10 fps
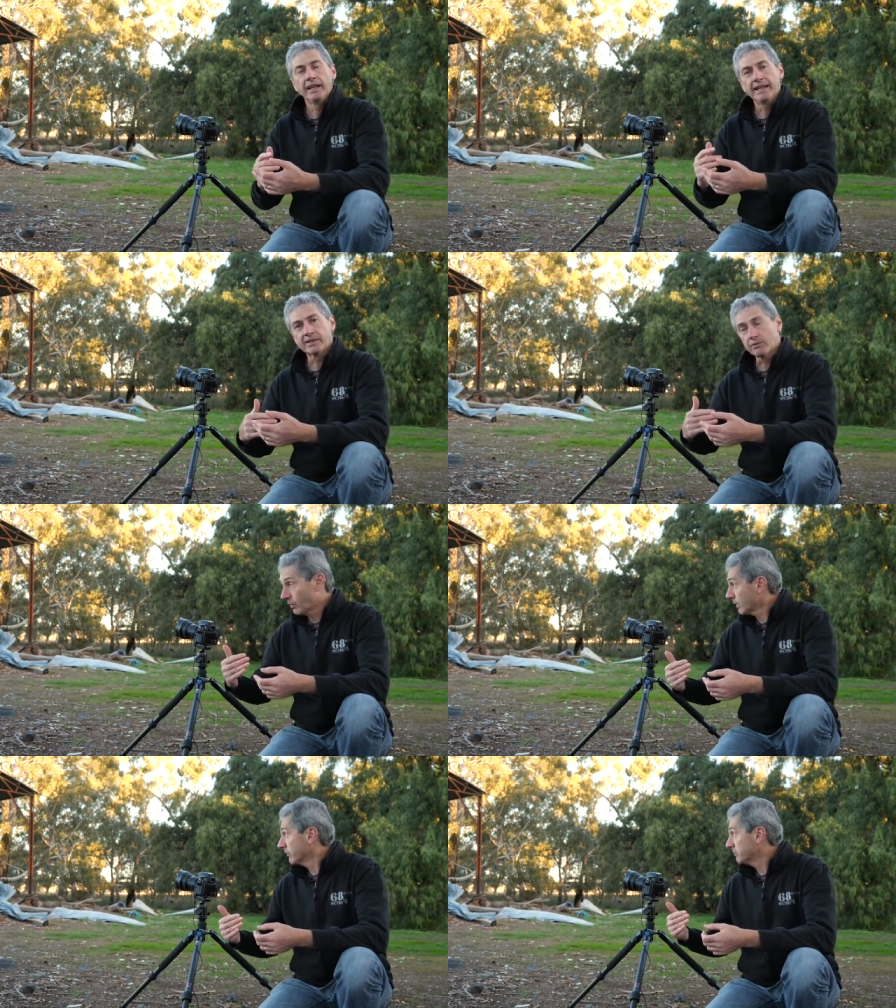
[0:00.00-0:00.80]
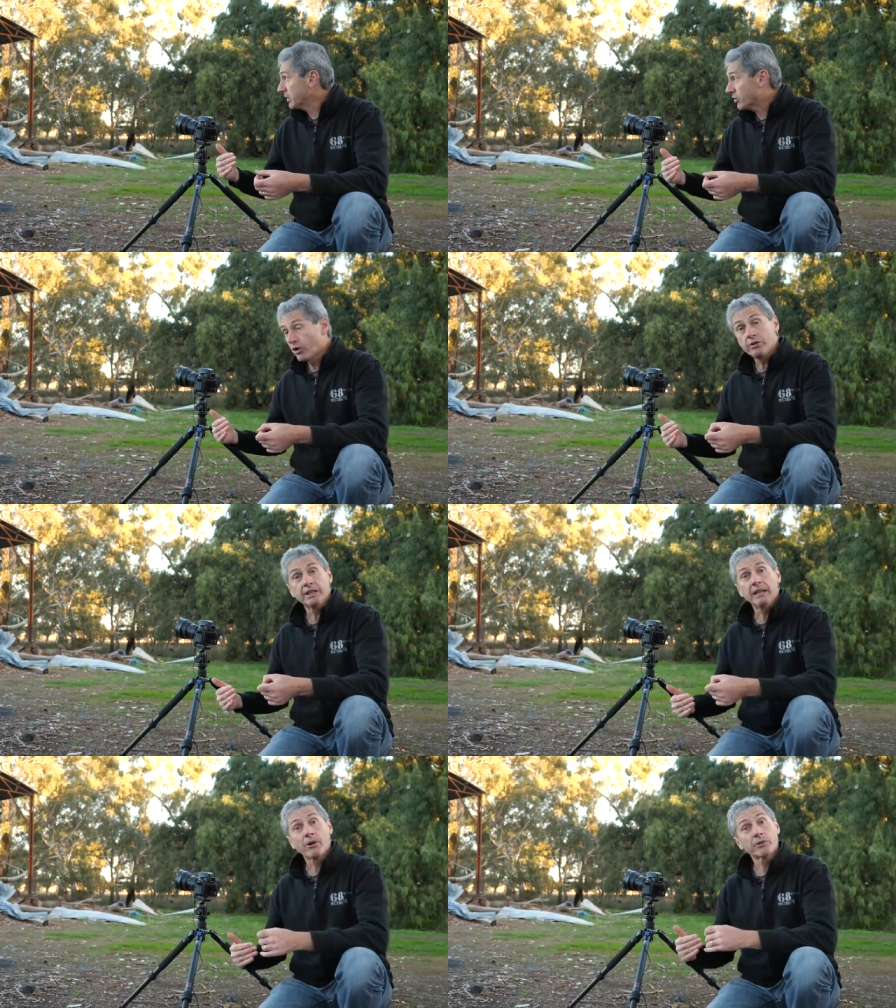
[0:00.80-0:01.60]
as what I would be
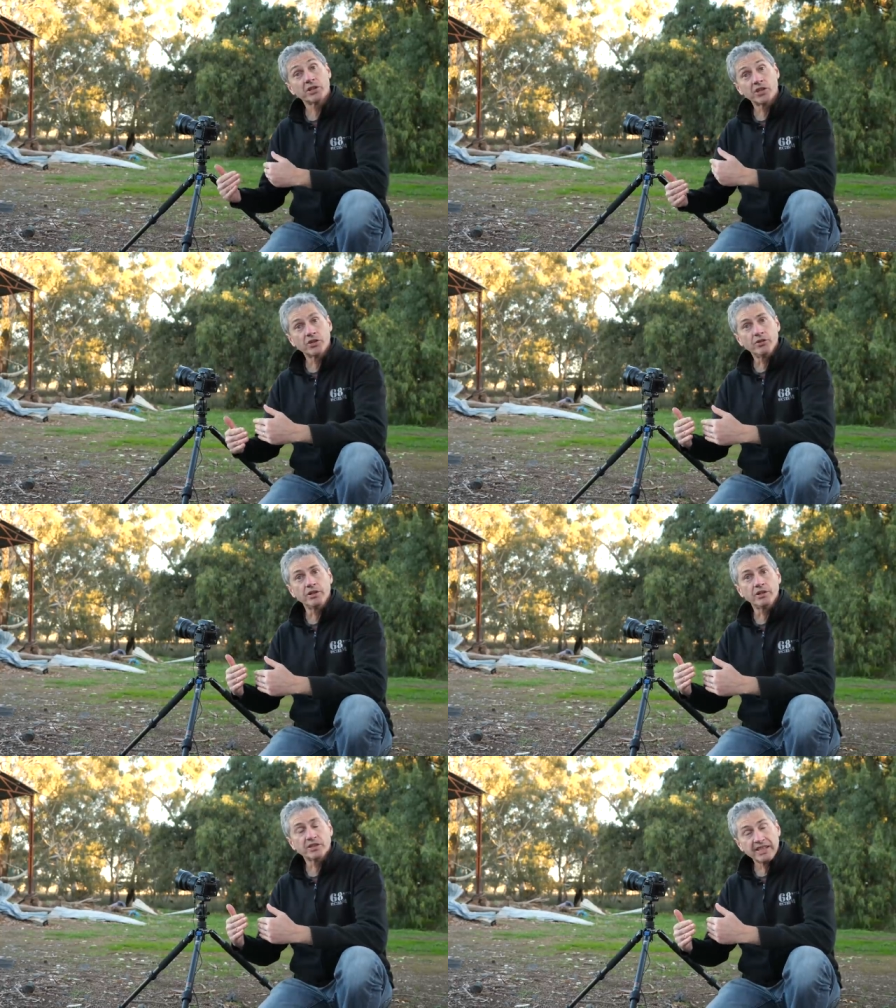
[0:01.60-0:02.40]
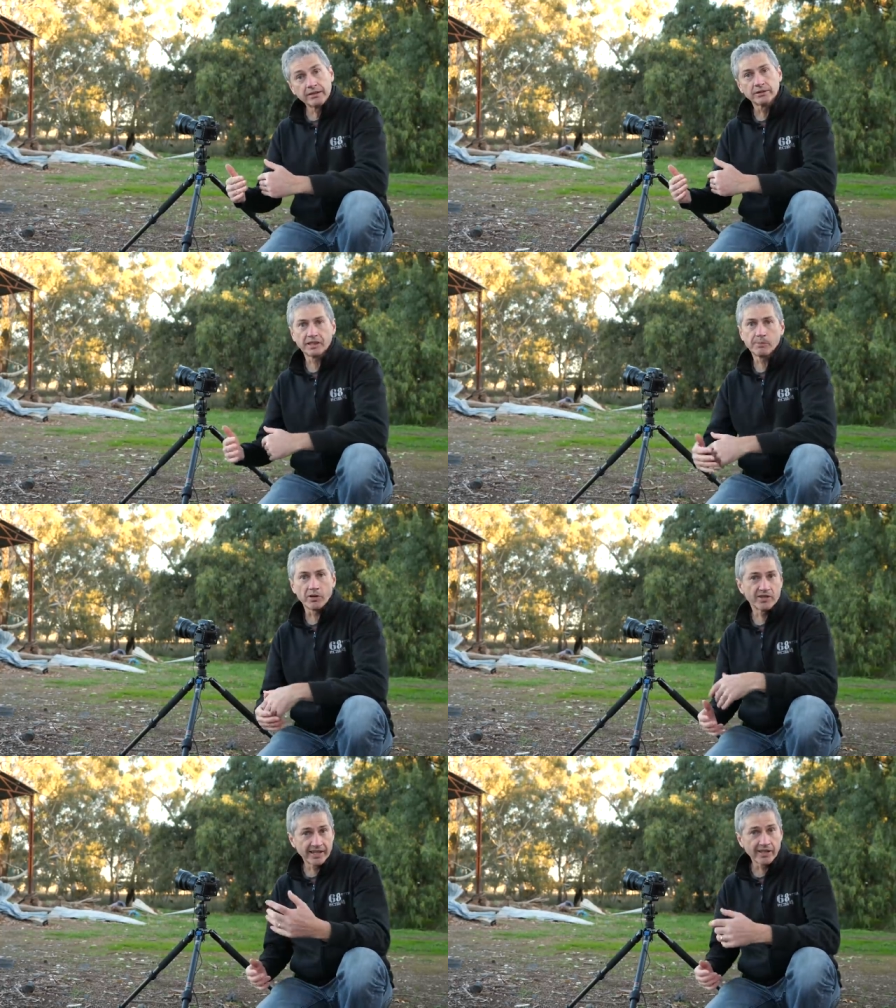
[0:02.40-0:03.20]
shooting if I was just shooting single
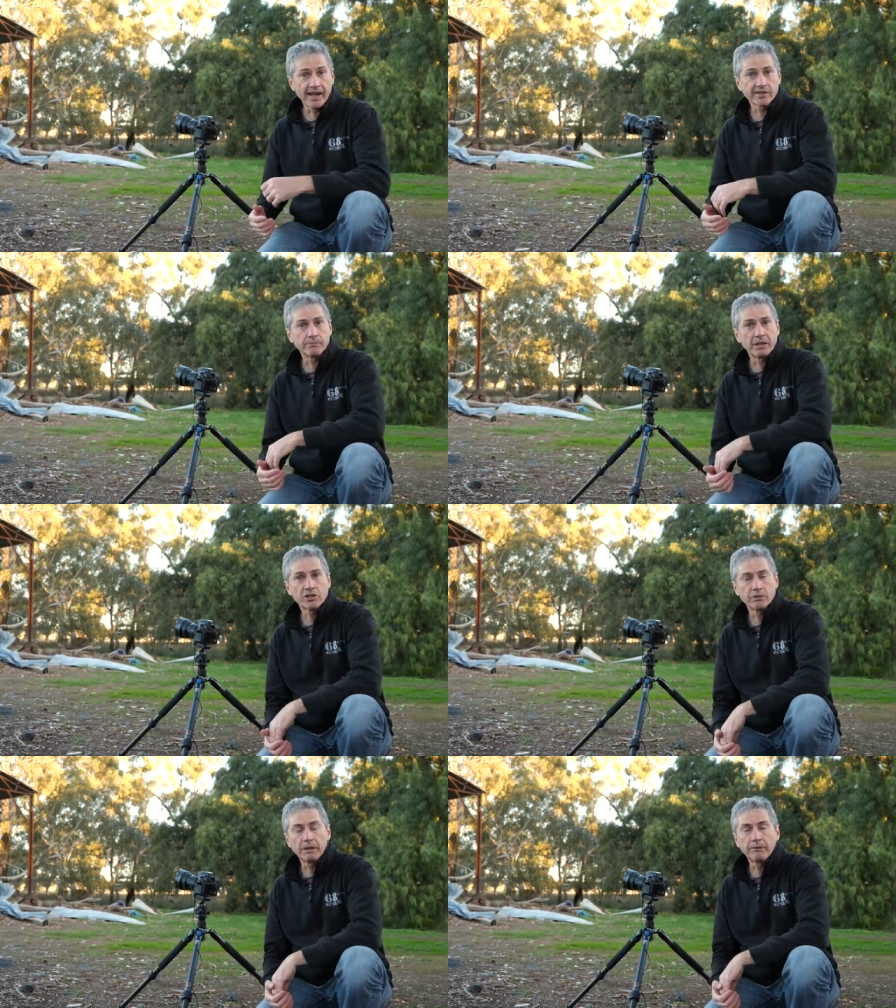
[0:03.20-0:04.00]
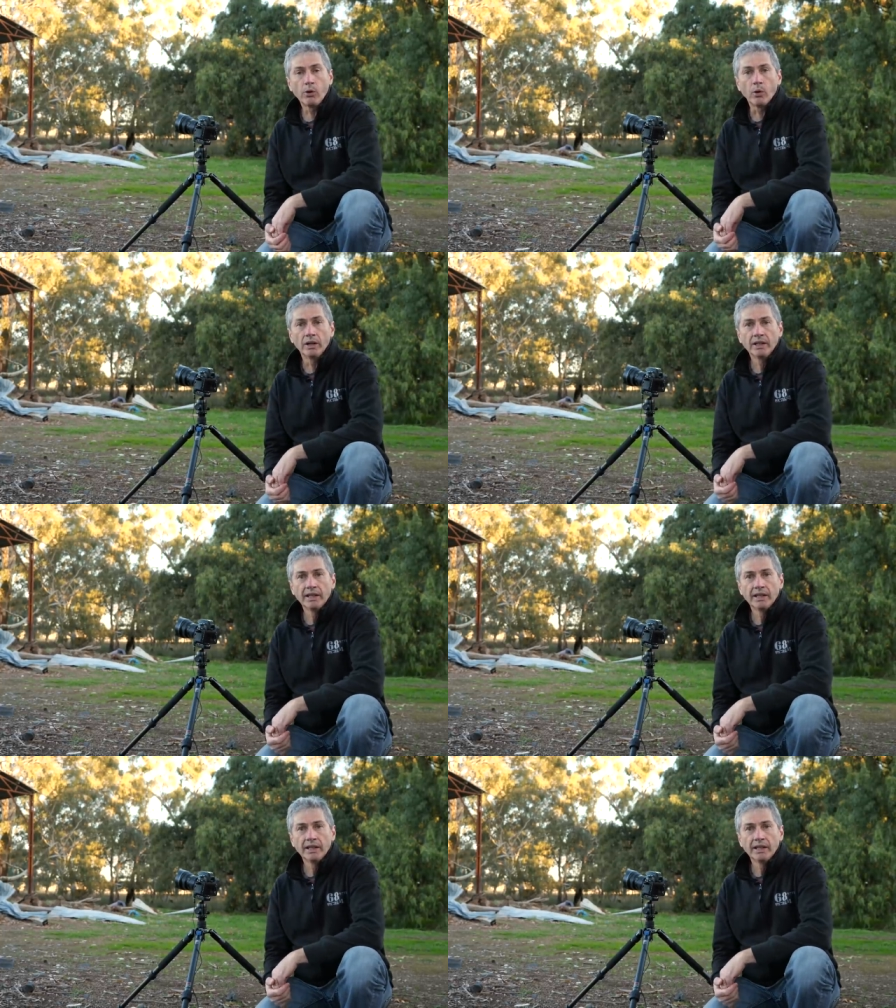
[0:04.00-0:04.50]
exposures, as I mentioned before.